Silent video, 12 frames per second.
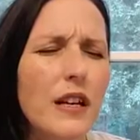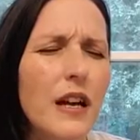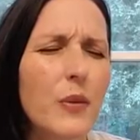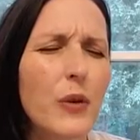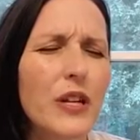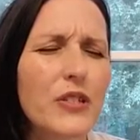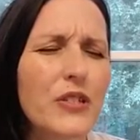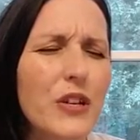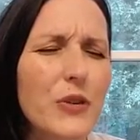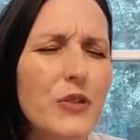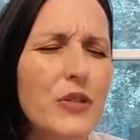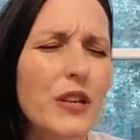and when I said
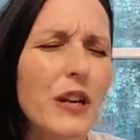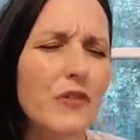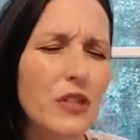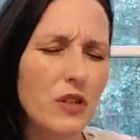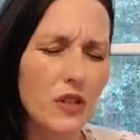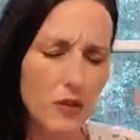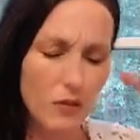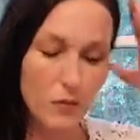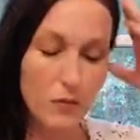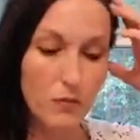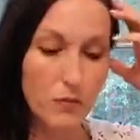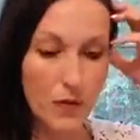I was going to have a daughter
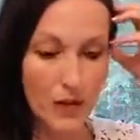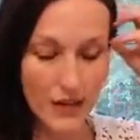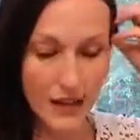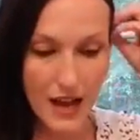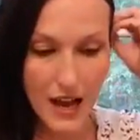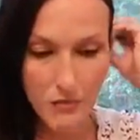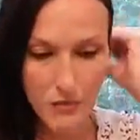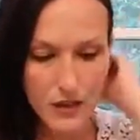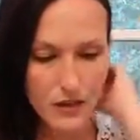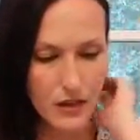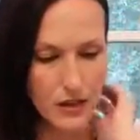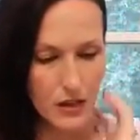and it
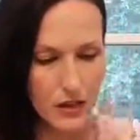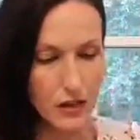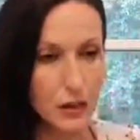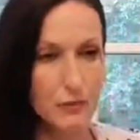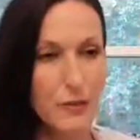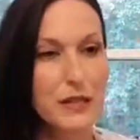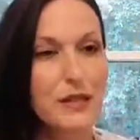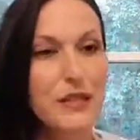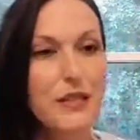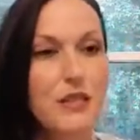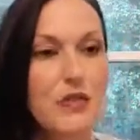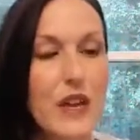happened, it encouraged my
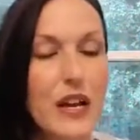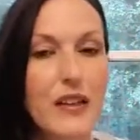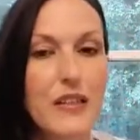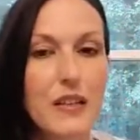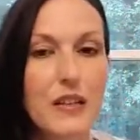son's faith. He